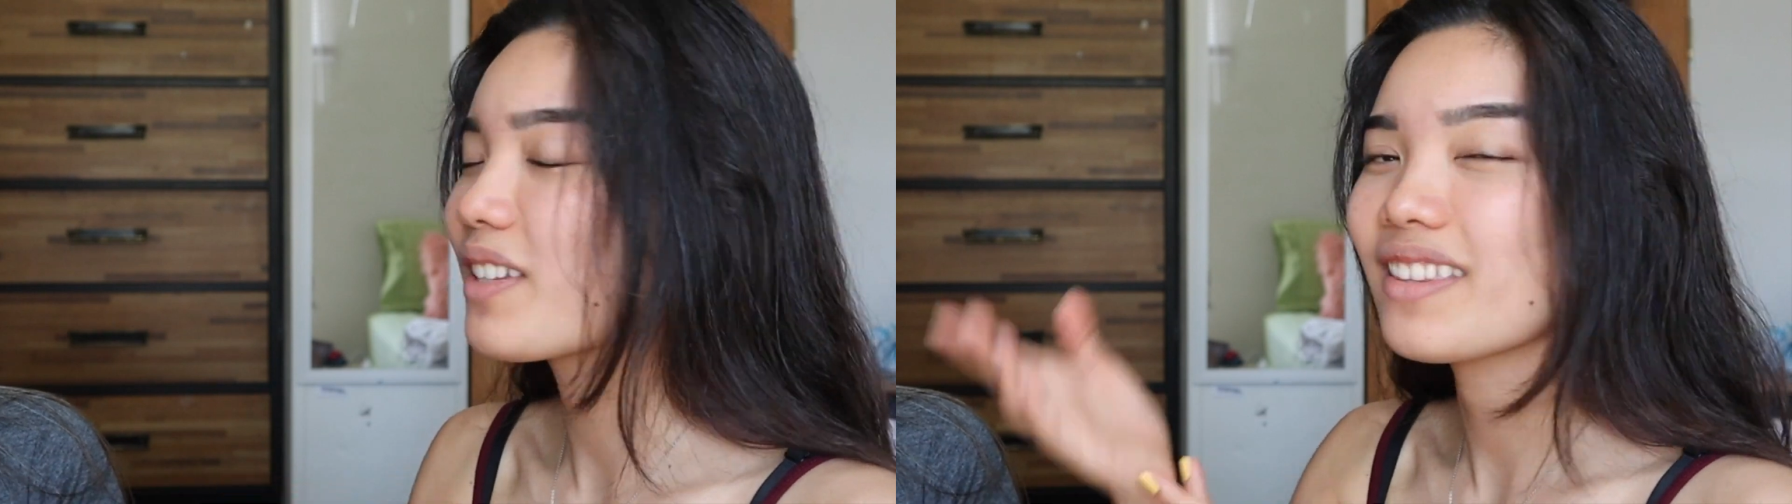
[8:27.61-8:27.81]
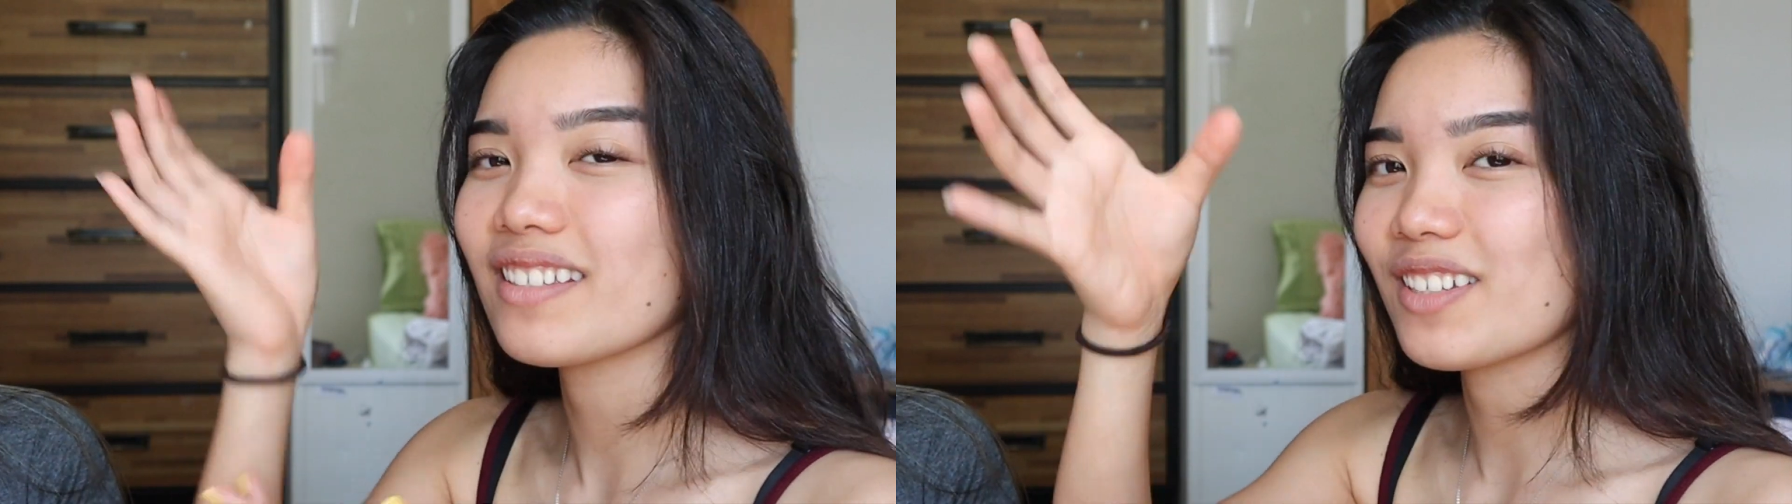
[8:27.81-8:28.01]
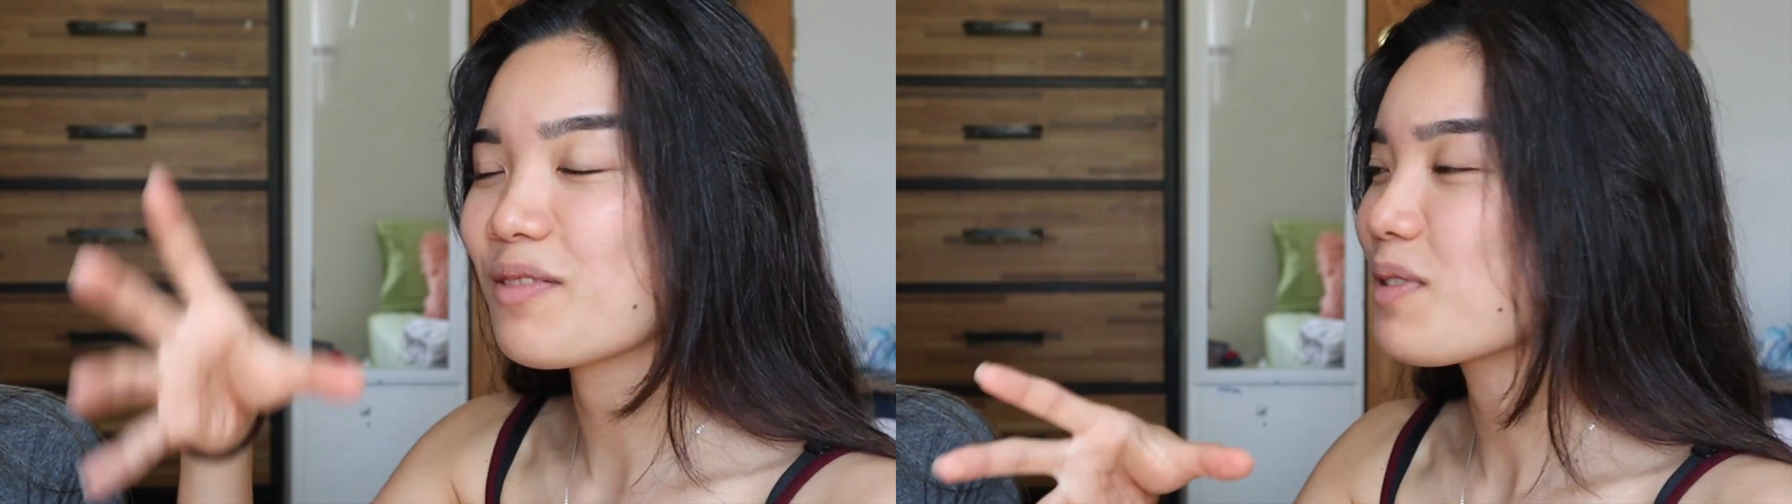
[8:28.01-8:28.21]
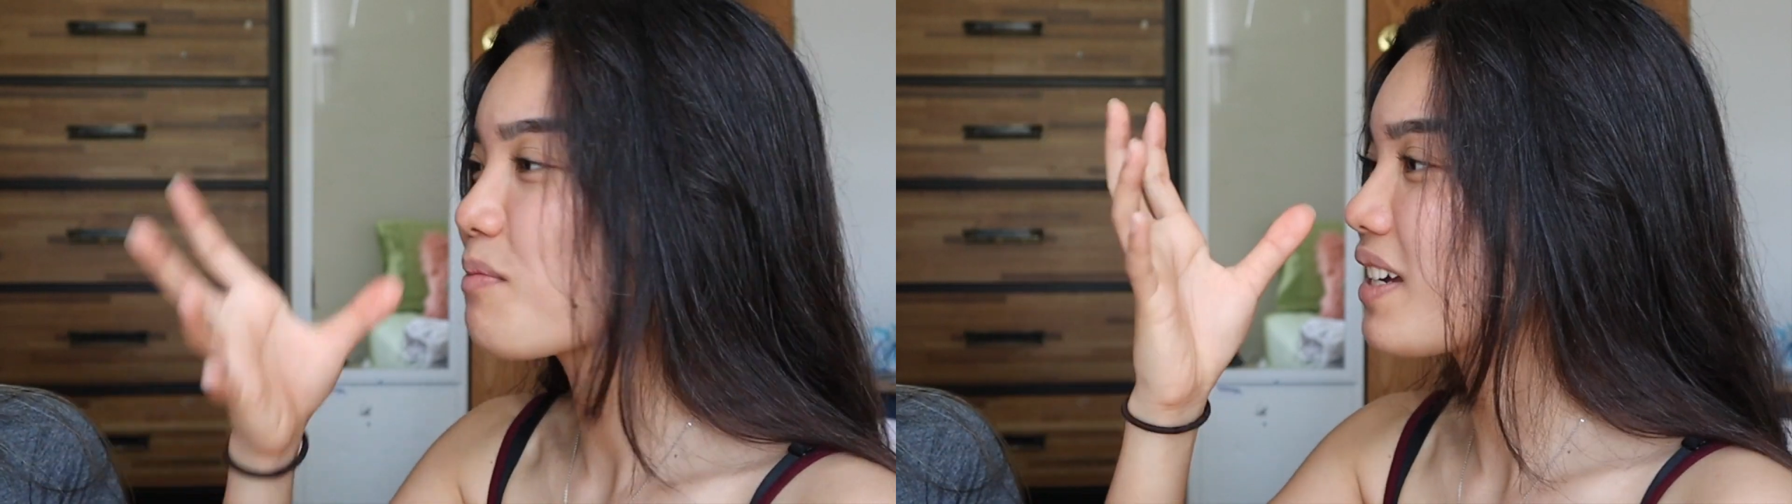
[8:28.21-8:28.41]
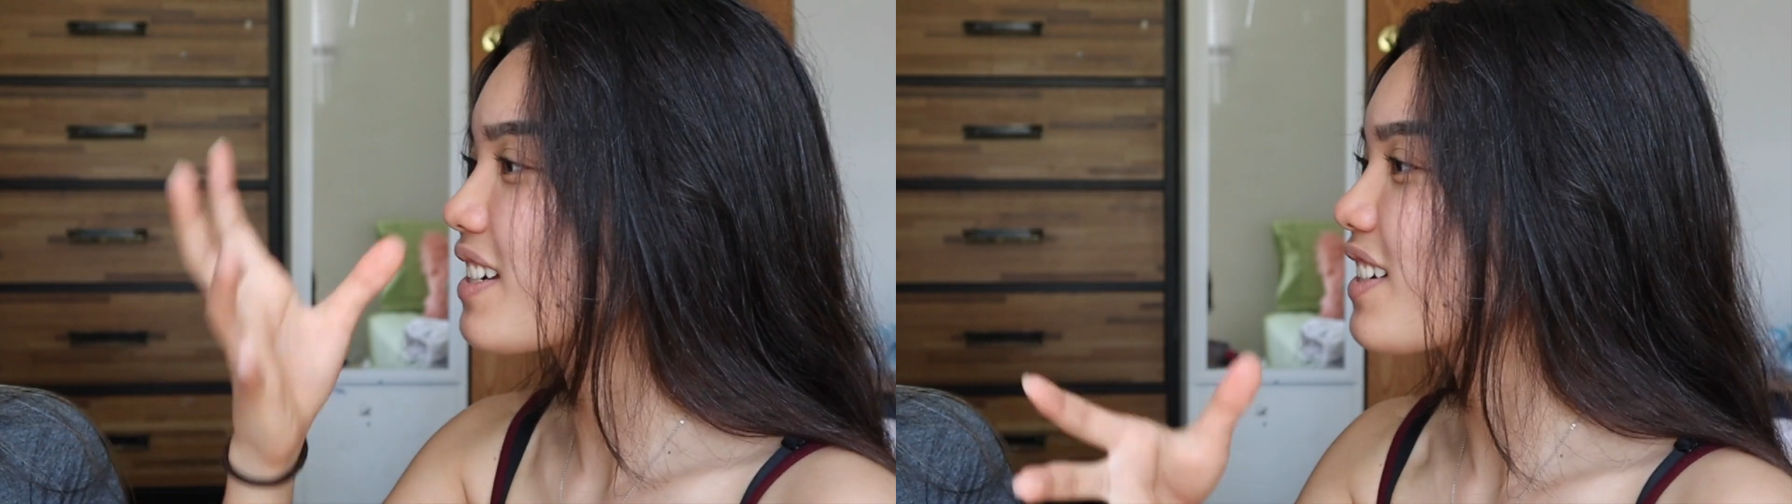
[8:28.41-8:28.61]
but this is going to be
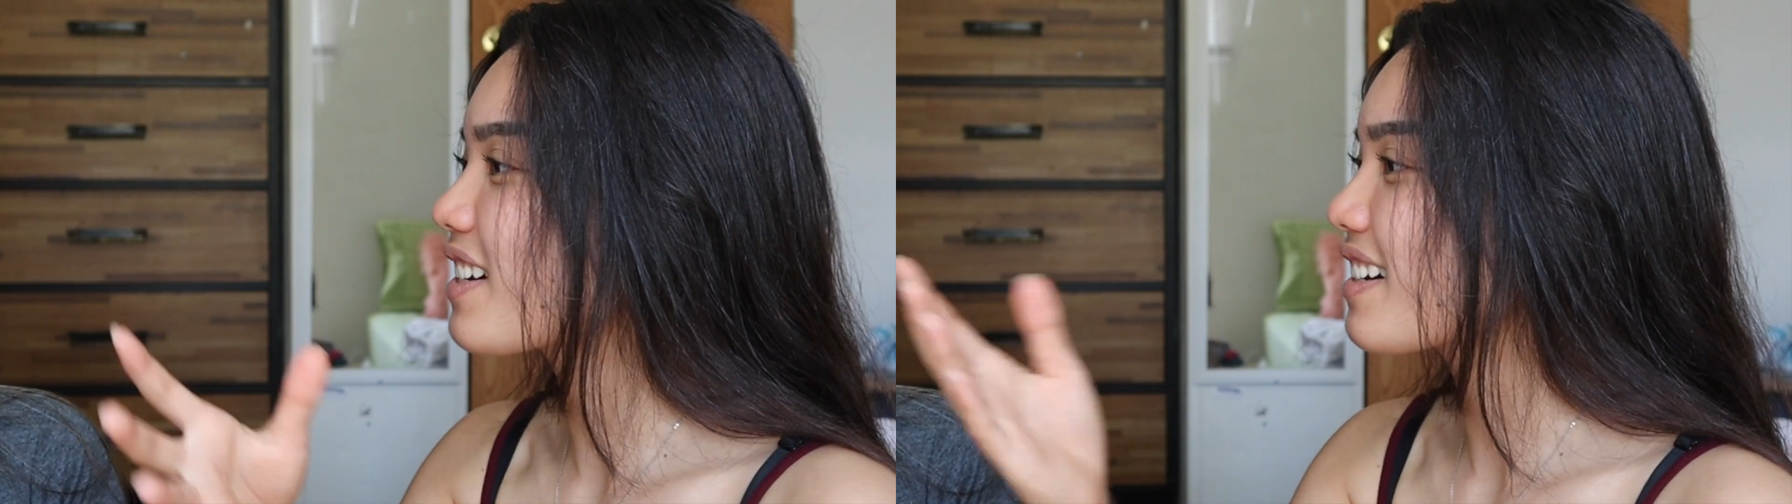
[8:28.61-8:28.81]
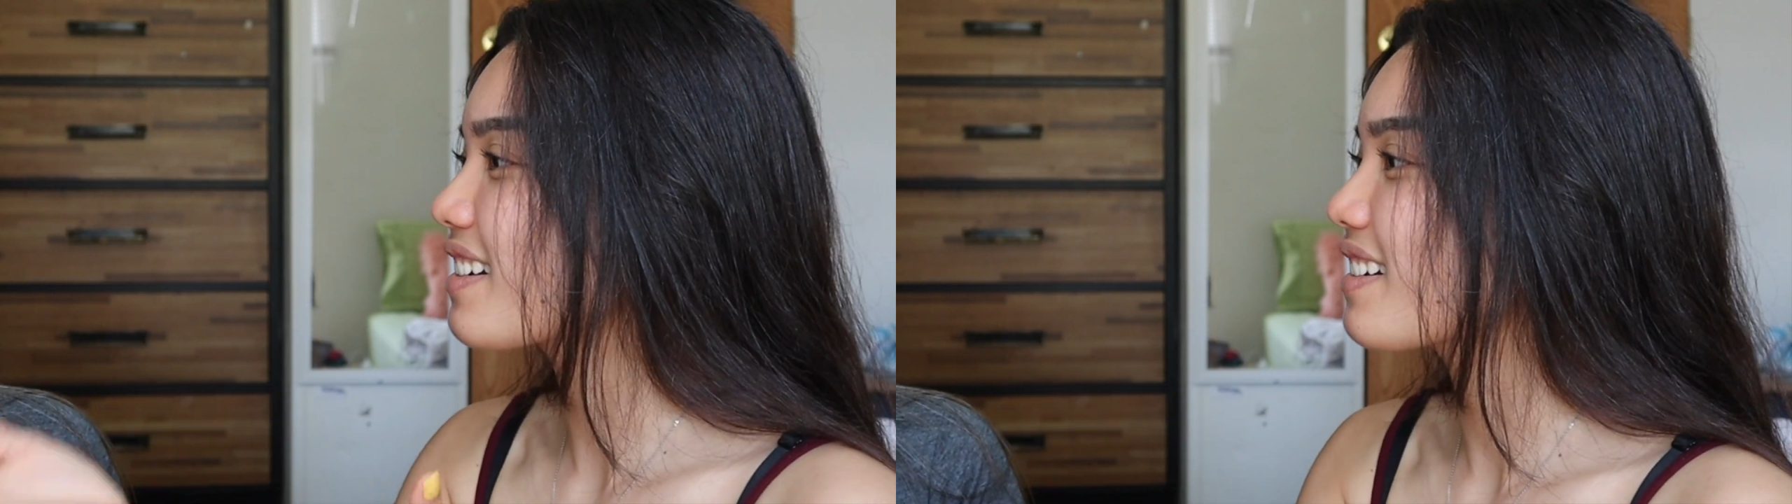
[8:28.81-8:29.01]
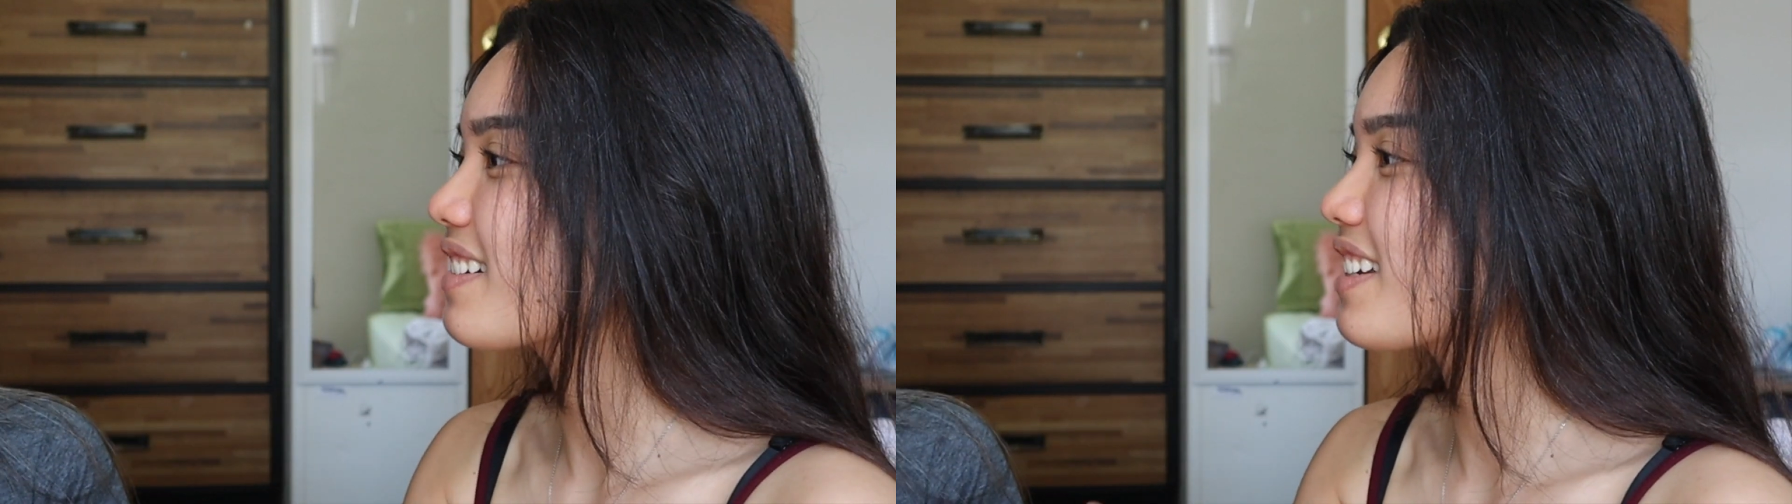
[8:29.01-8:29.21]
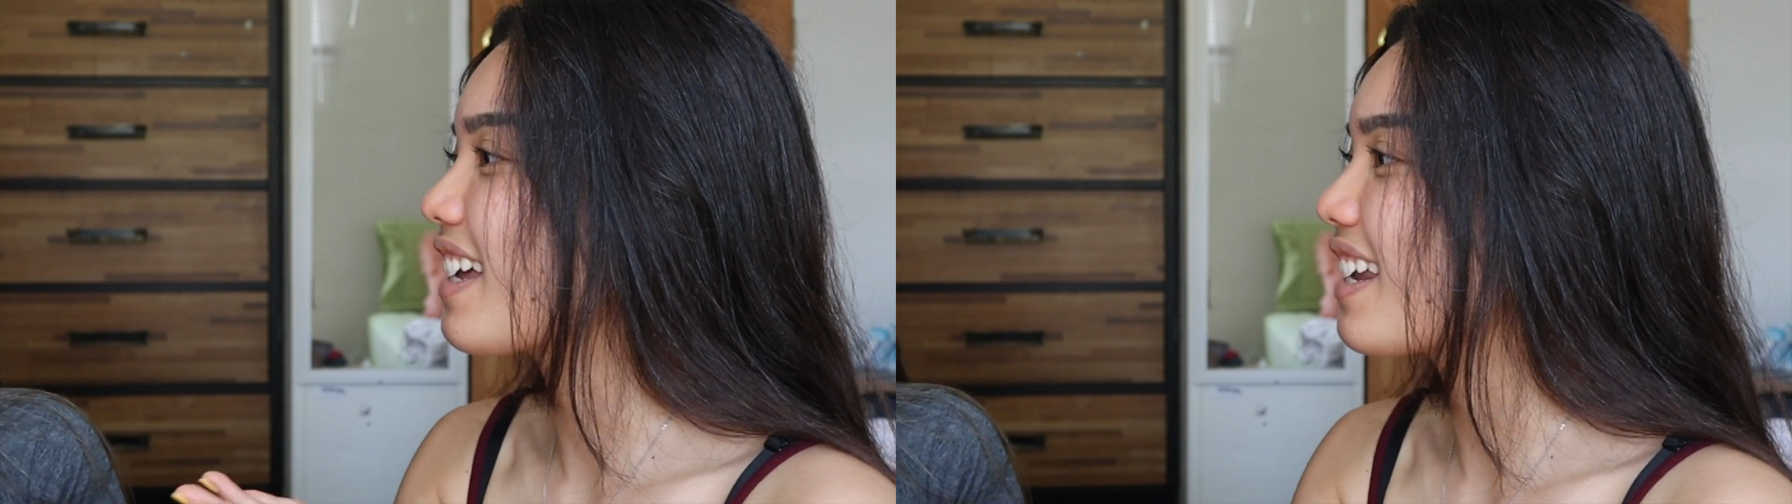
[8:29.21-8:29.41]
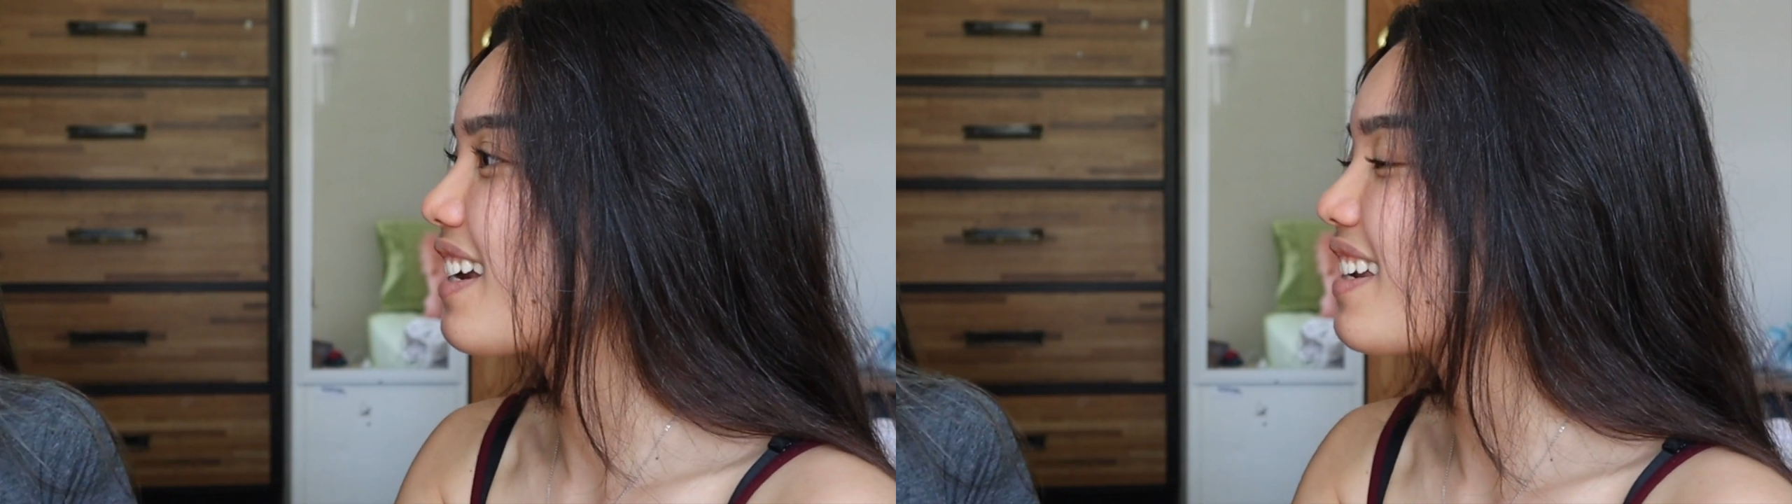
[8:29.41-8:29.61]
a picture. I'm
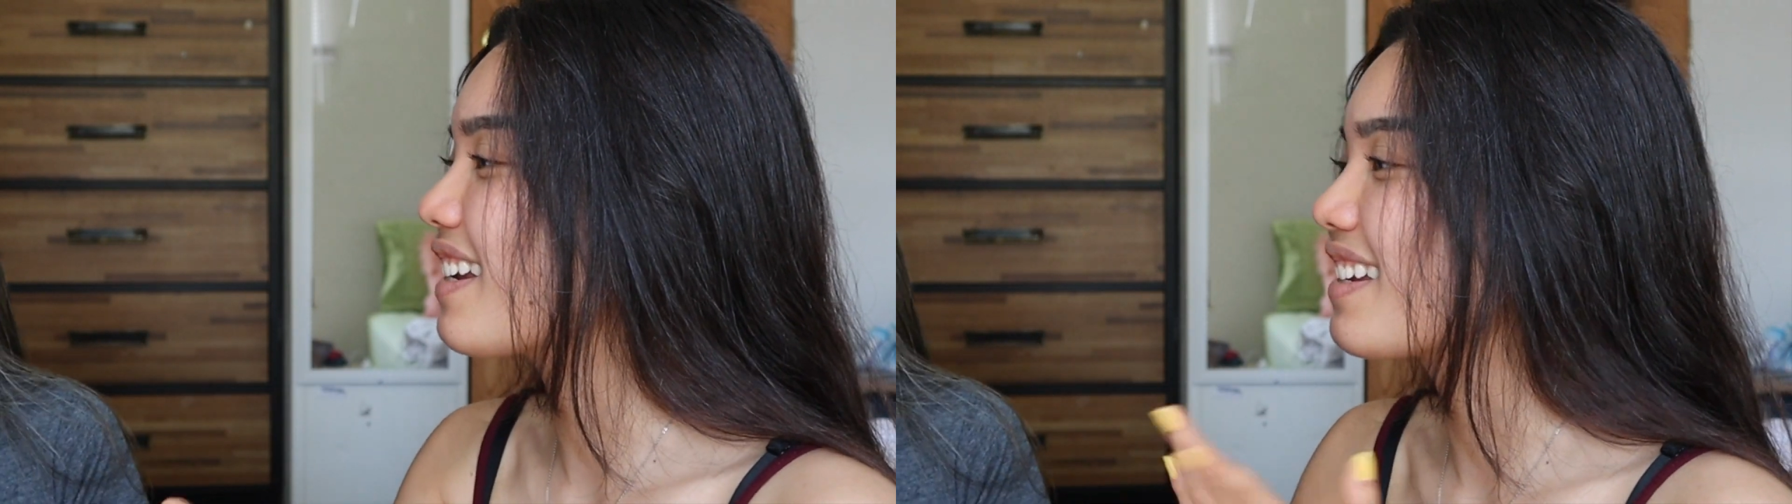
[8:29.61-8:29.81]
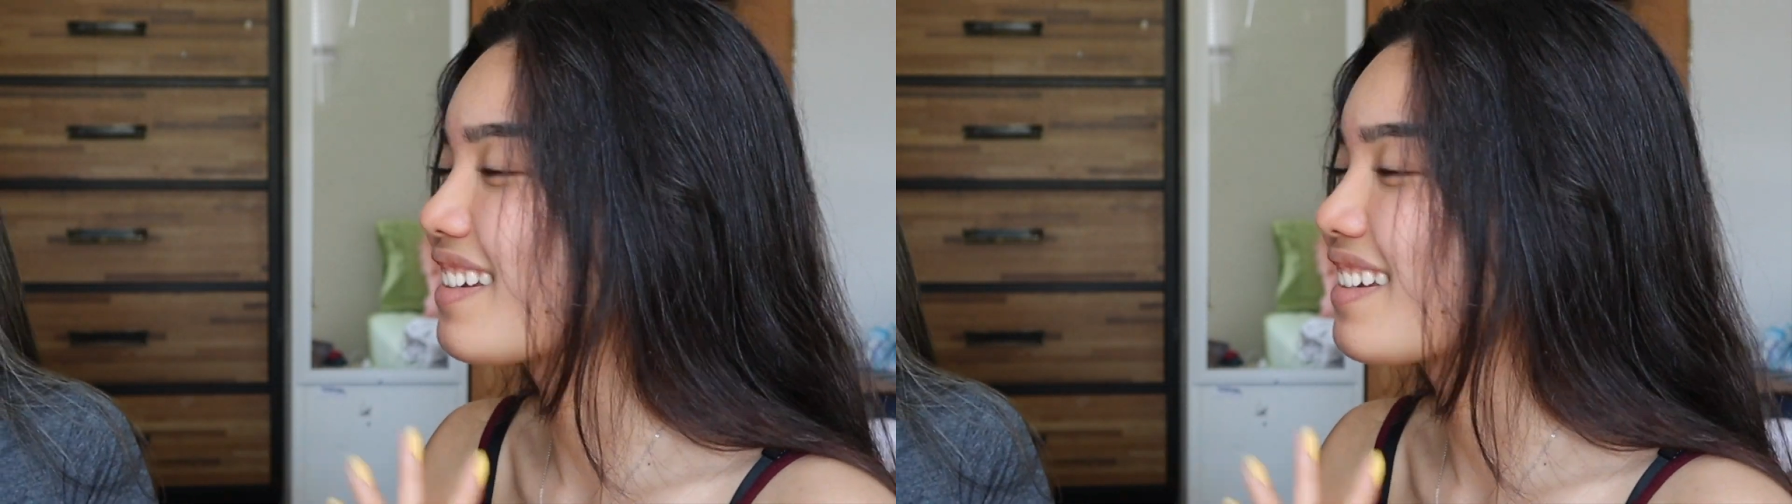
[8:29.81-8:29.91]
going to edit it